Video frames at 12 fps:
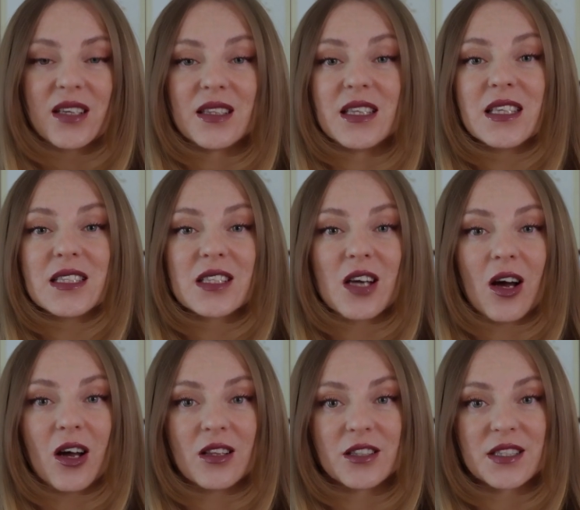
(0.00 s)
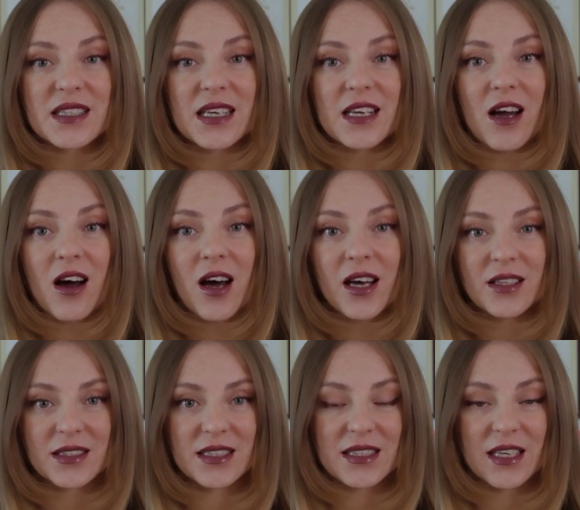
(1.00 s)
These colors
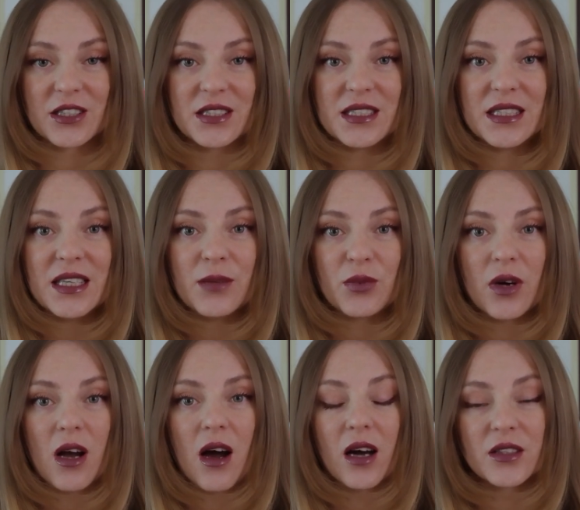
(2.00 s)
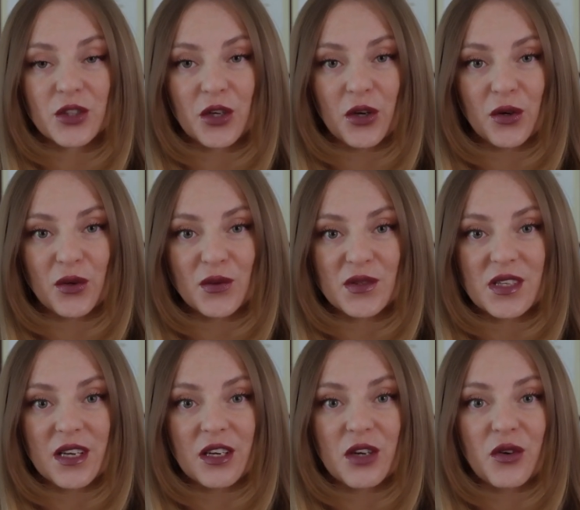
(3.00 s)
enhance their deep undertones
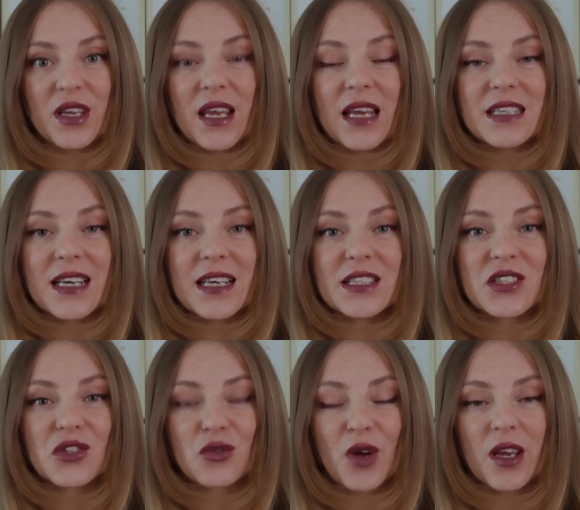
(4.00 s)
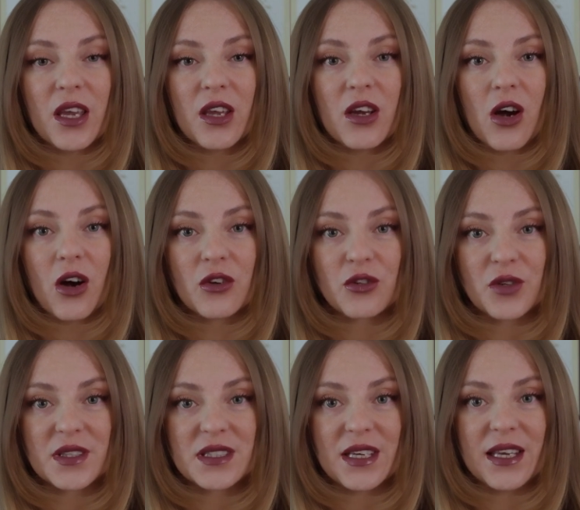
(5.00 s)
and create a striking
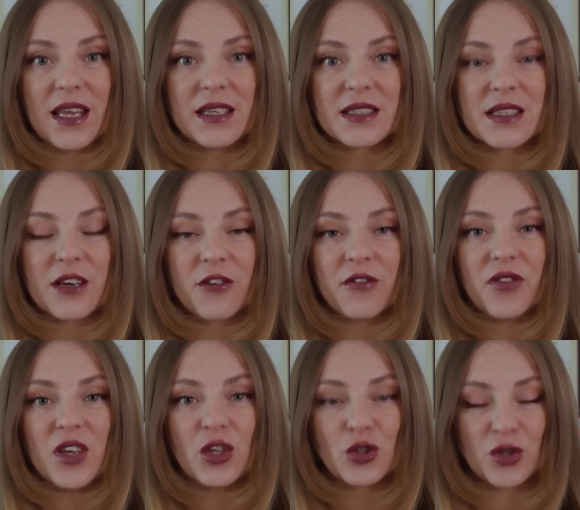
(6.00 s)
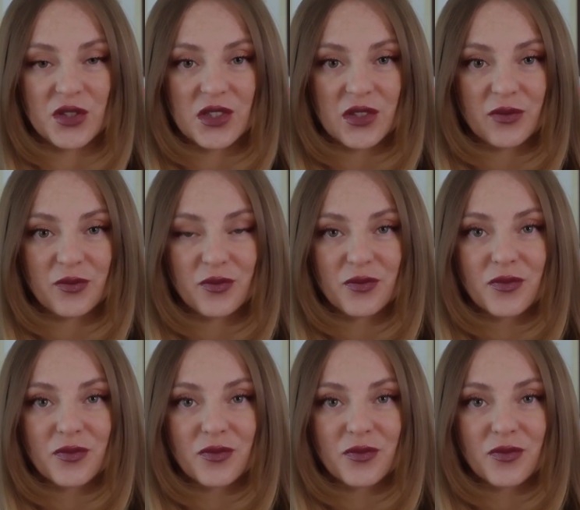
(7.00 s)
contrast against their features.